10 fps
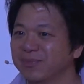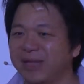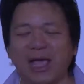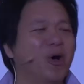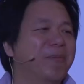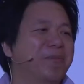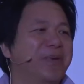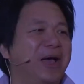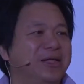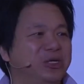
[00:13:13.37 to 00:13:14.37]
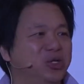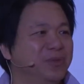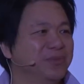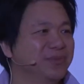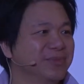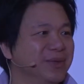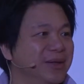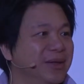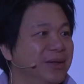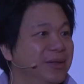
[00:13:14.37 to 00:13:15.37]
They will be punished.
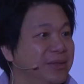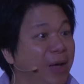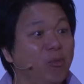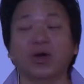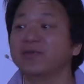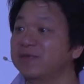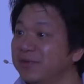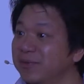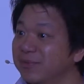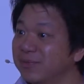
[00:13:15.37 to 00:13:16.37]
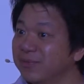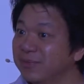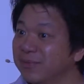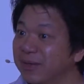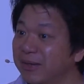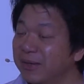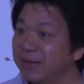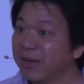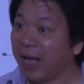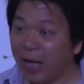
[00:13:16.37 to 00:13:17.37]
That was
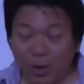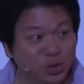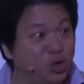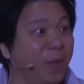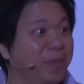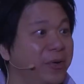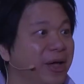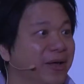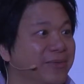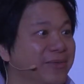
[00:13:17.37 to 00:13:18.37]
how Job prayed.